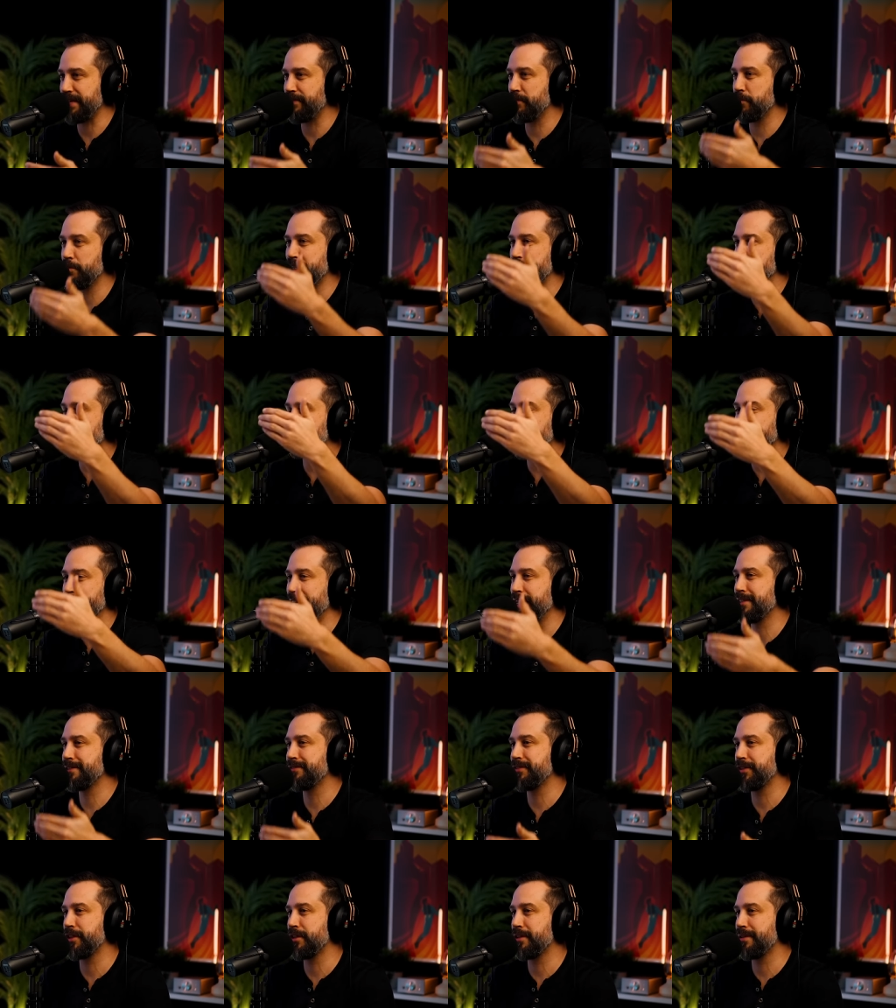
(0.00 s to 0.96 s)
Even when he's being
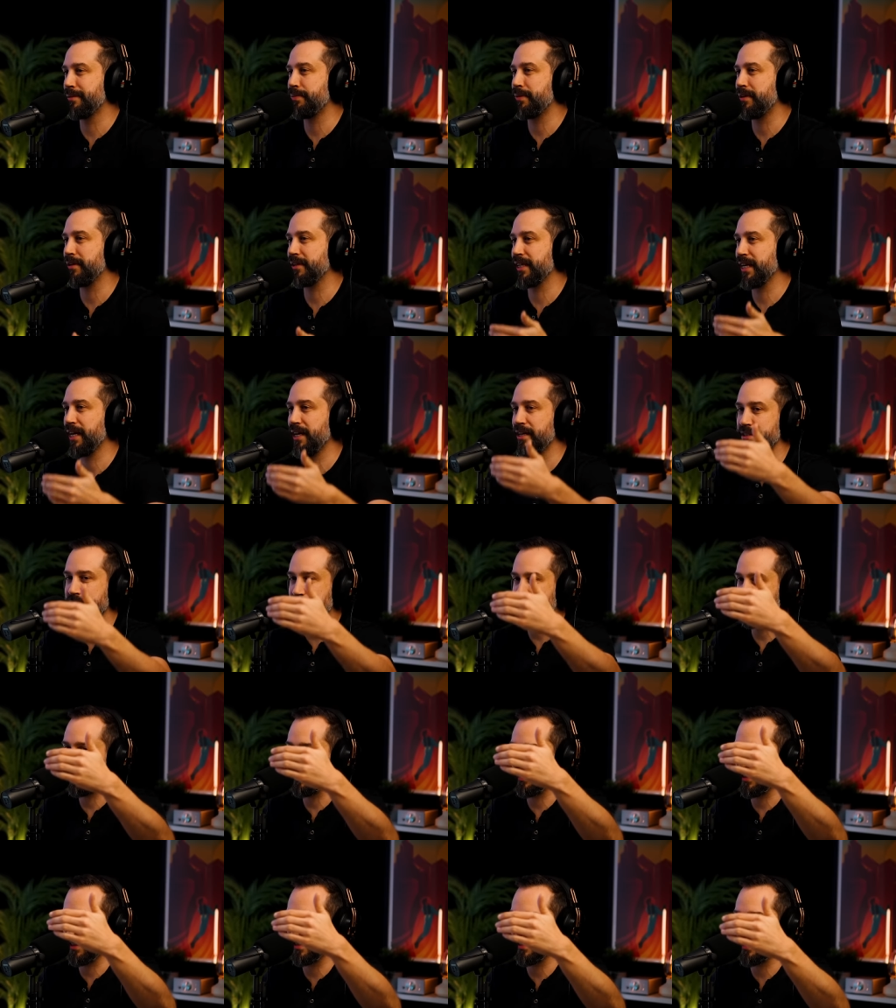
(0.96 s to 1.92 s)
interviewed on a podcast,
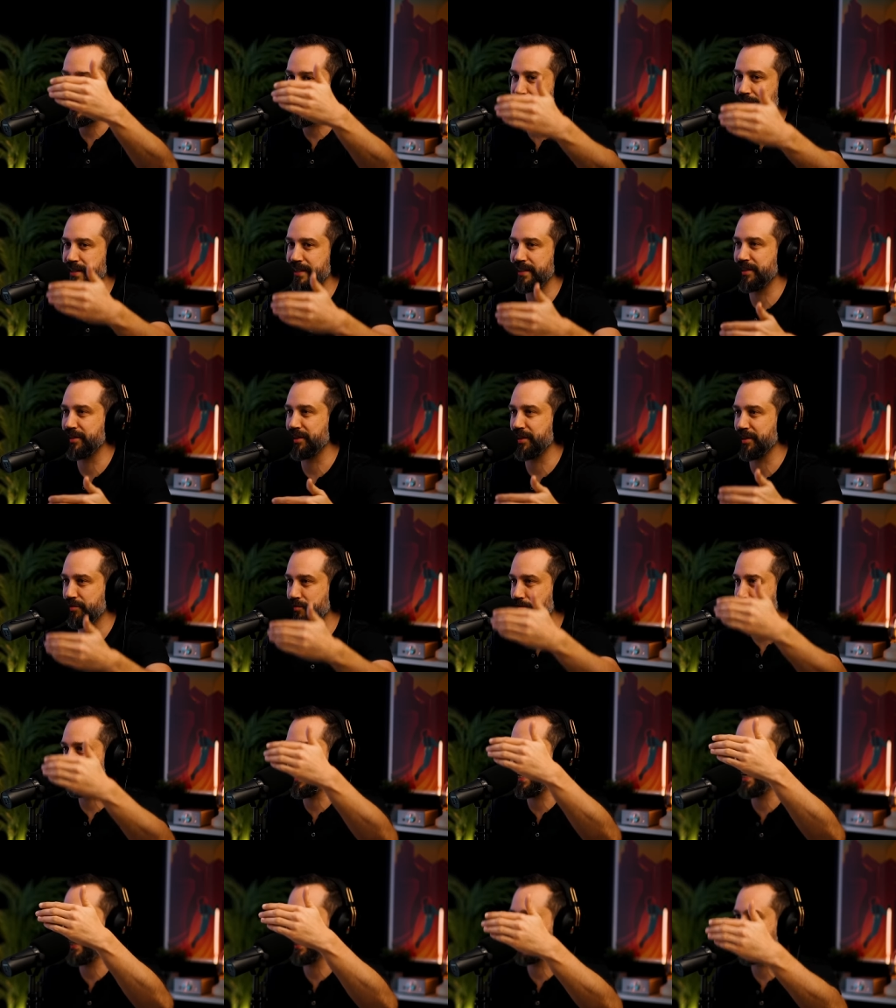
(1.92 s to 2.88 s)
you can tell he's just
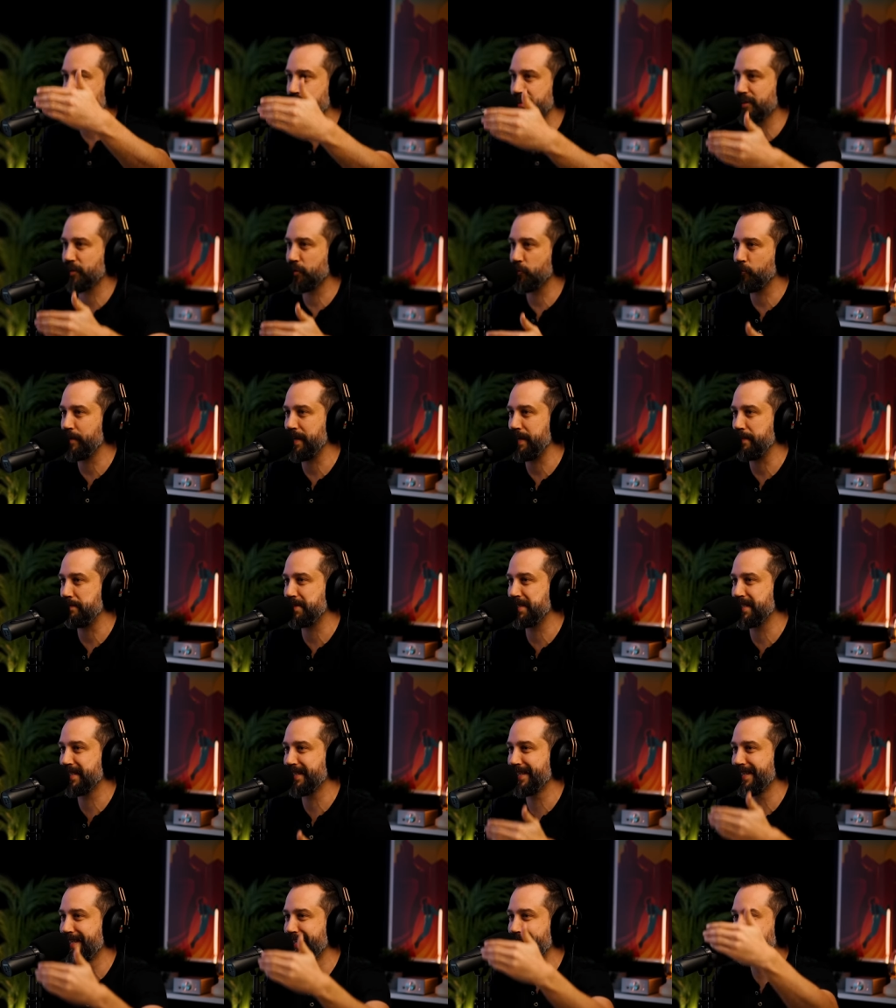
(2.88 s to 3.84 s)
reading a
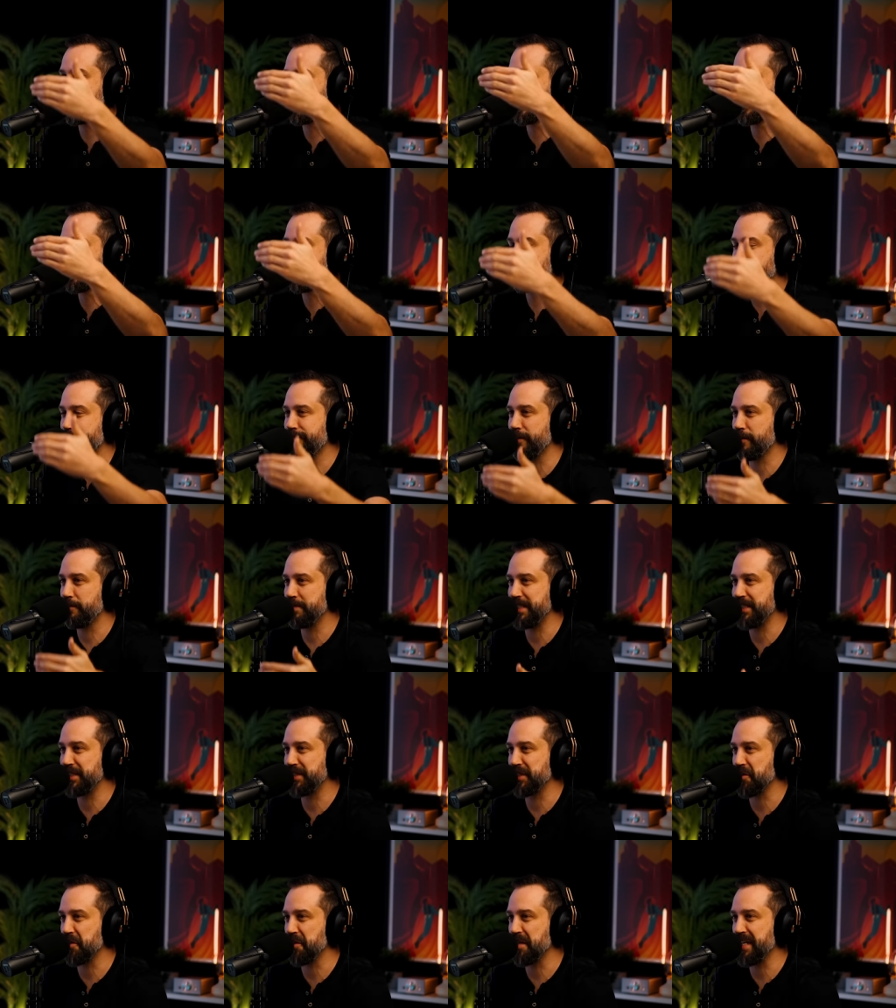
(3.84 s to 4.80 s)
script from
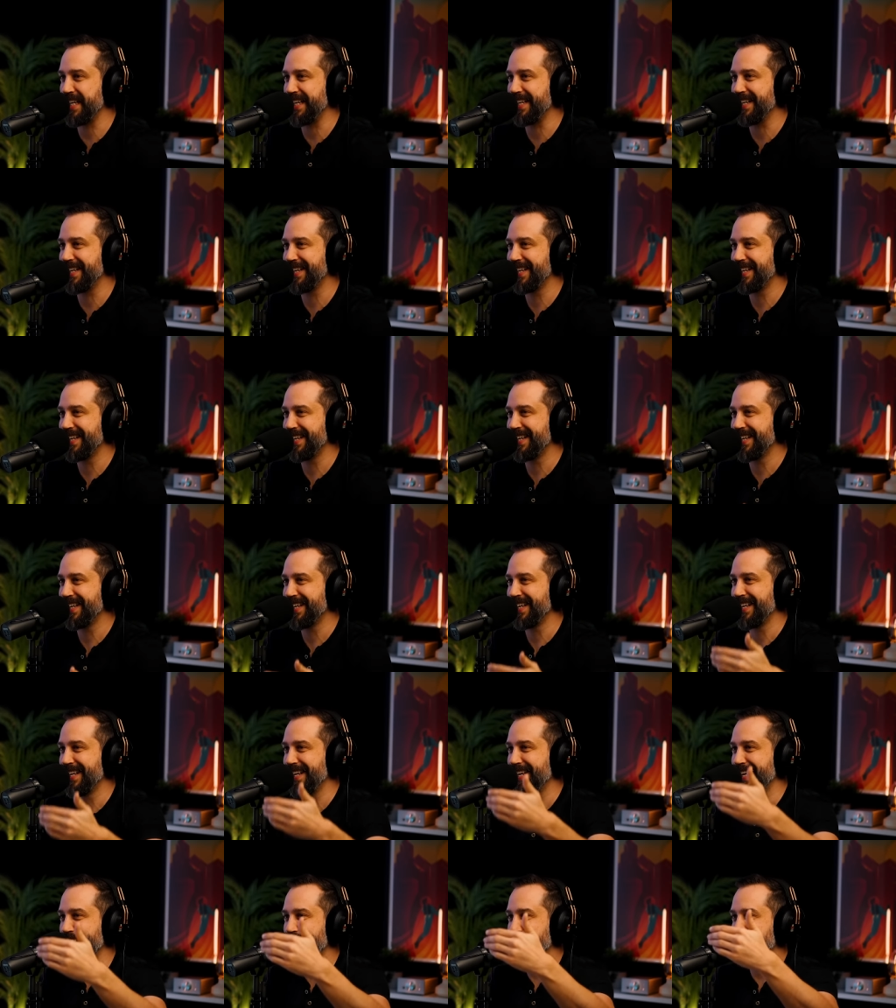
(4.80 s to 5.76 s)
his screen.
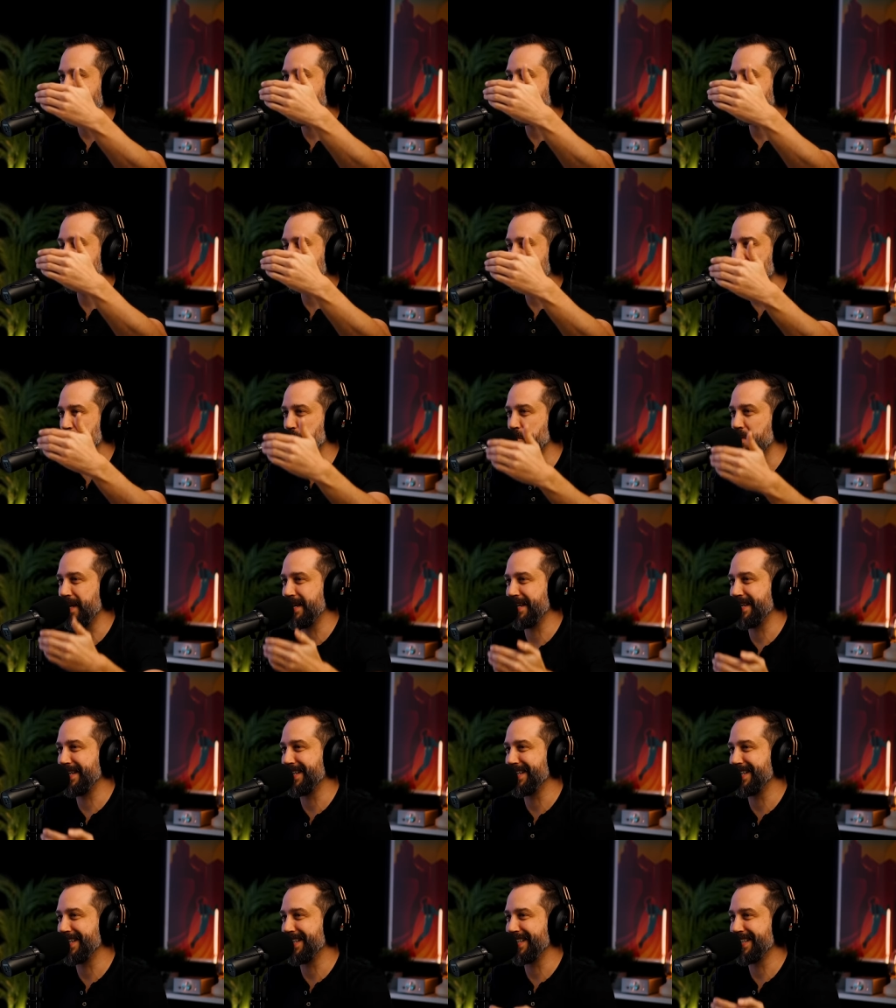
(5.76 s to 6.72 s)
And I just
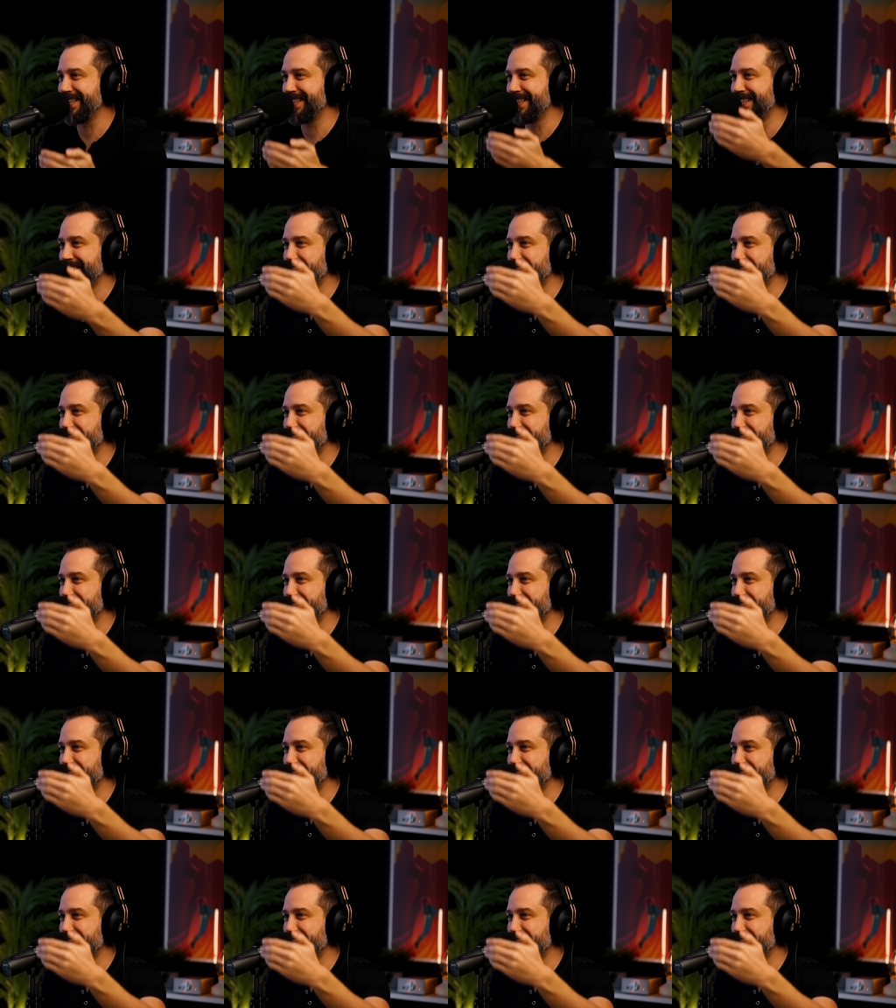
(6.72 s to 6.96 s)
wonder.